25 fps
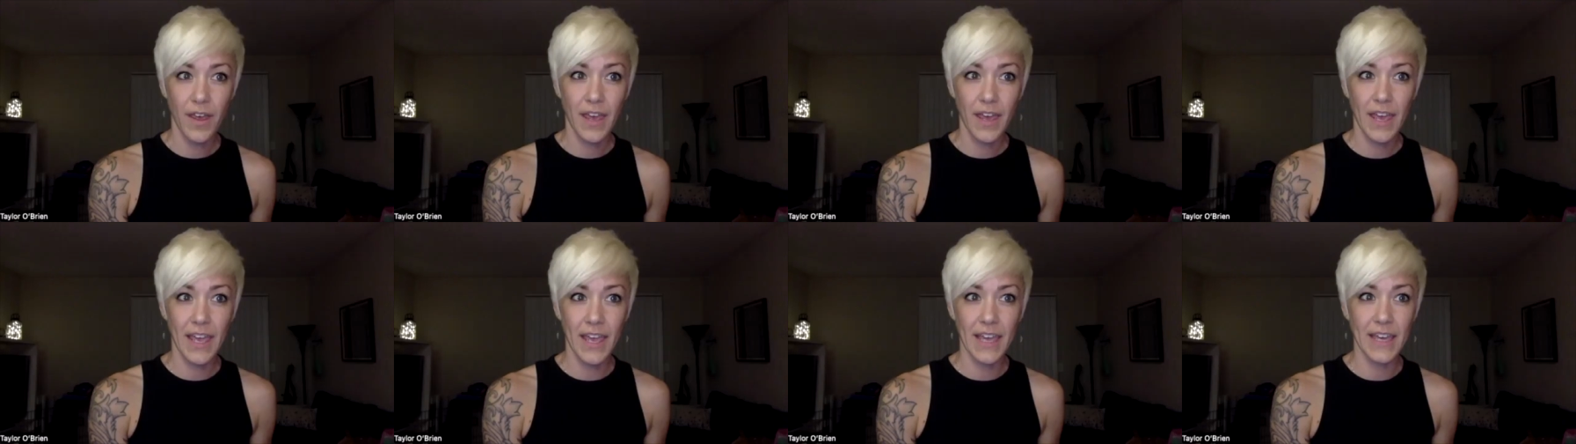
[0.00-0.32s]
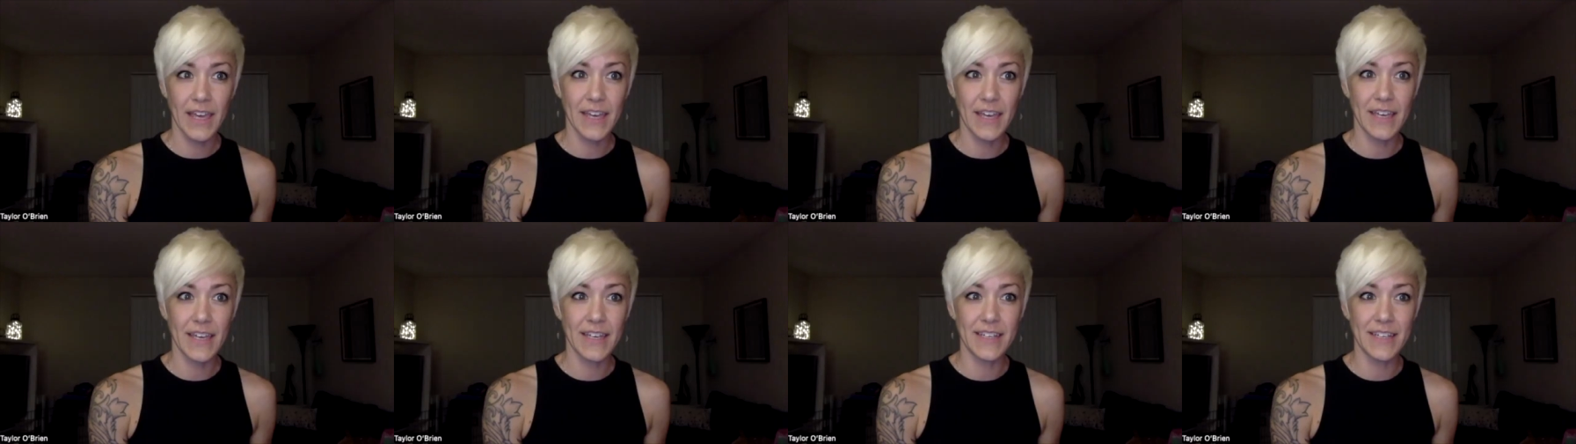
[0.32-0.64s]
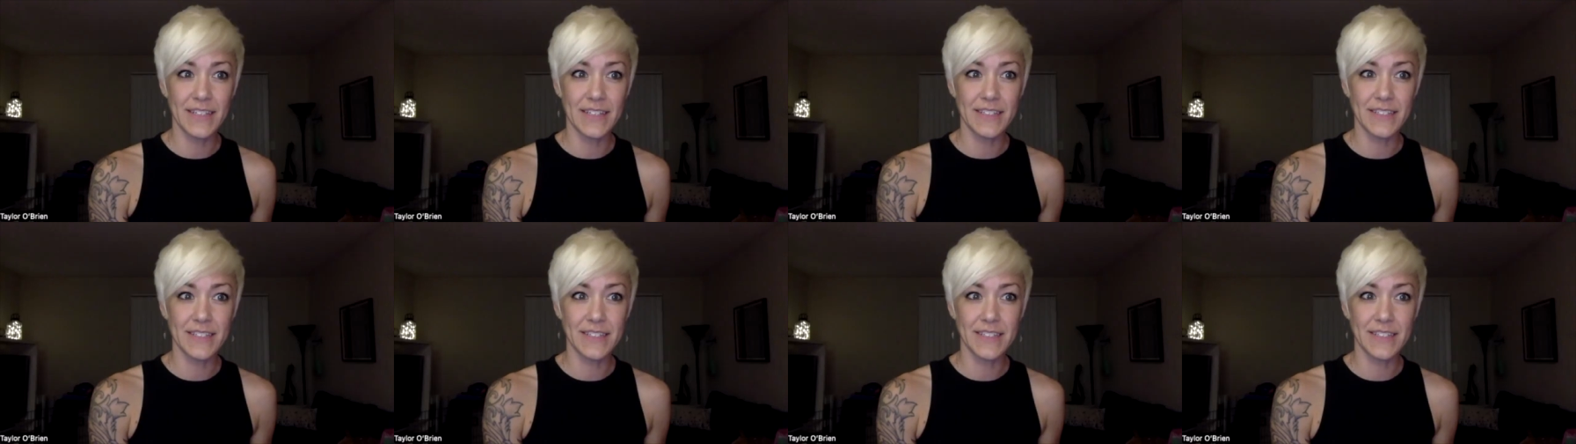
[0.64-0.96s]

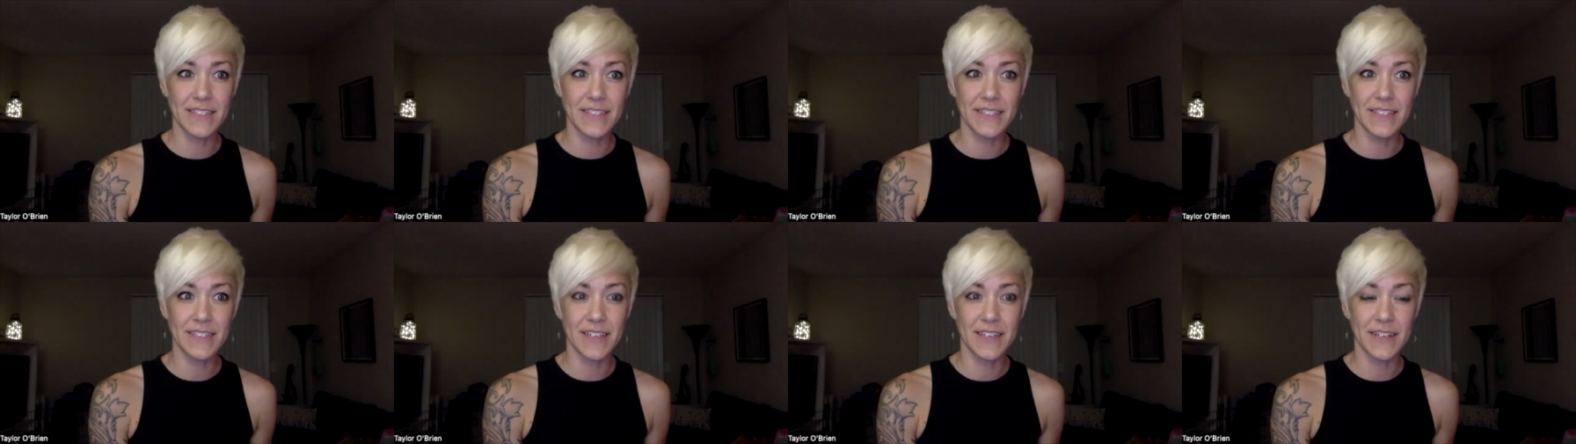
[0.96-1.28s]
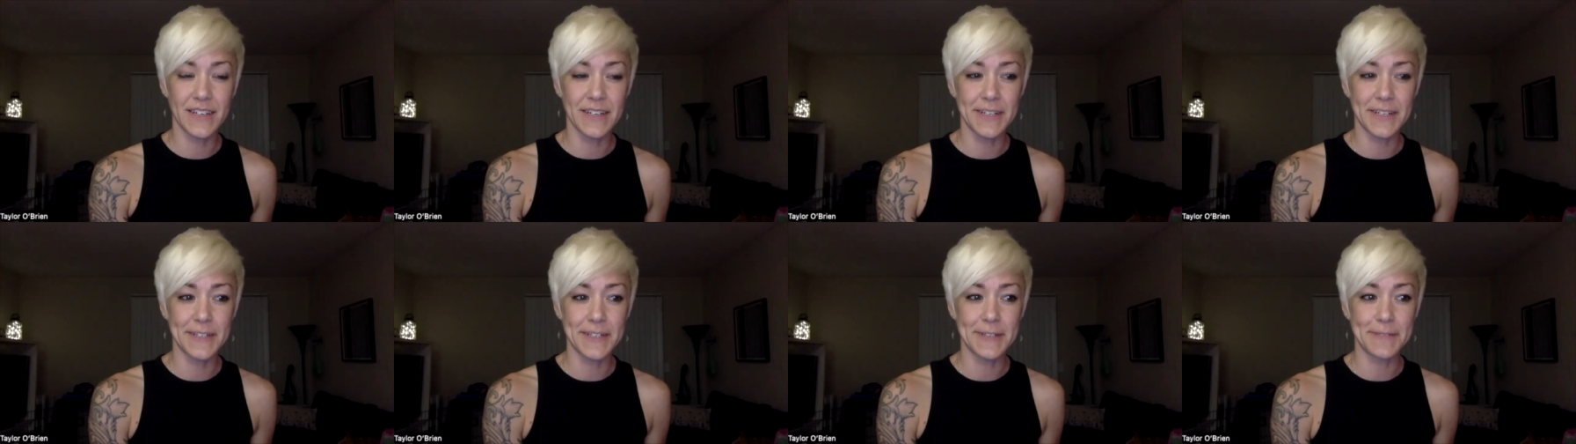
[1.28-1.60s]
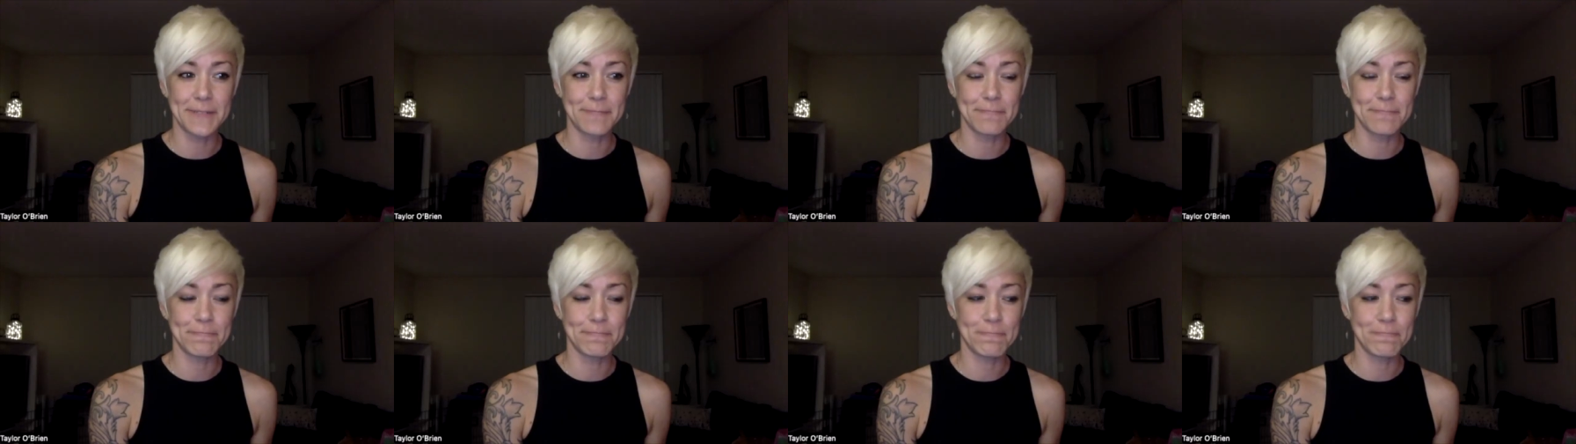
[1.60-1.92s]
and
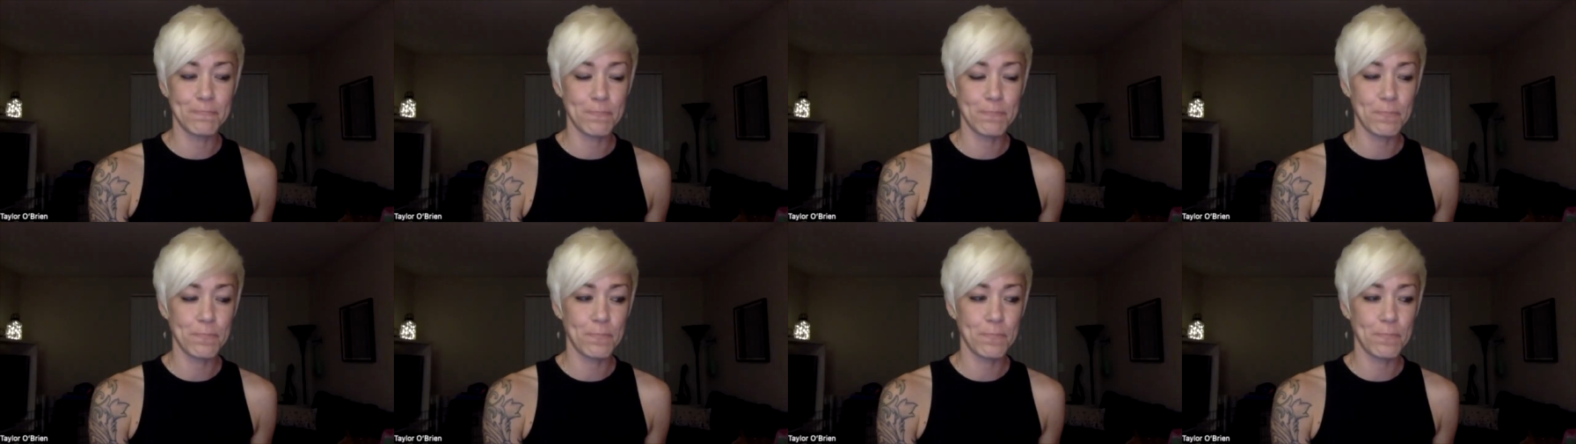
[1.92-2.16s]
um,